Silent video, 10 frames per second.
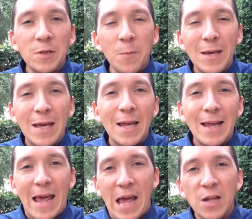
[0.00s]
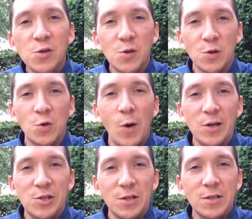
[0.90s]
to begin to answer those
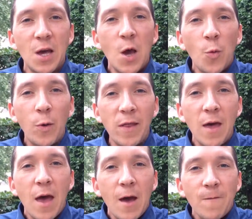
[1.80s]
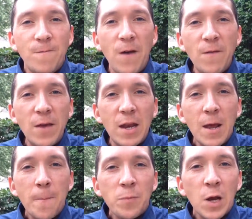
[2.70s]
questions with vivid
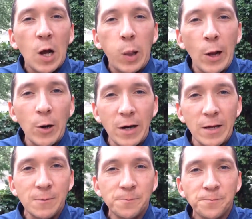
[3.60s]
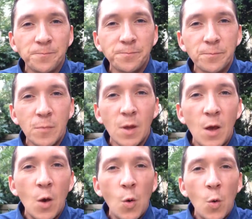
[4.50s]
clarity,
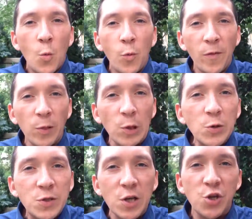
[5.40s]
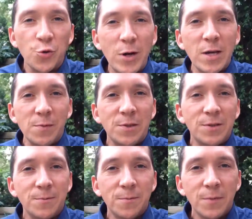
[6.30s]
with lucid
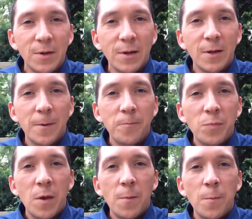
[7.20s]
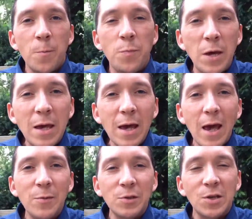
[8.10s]
dreams, being
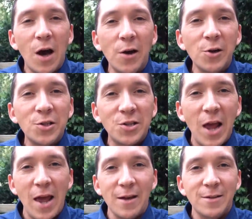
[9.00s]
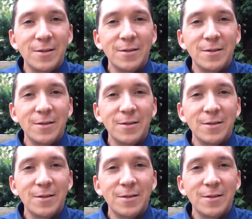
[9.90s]
able to understand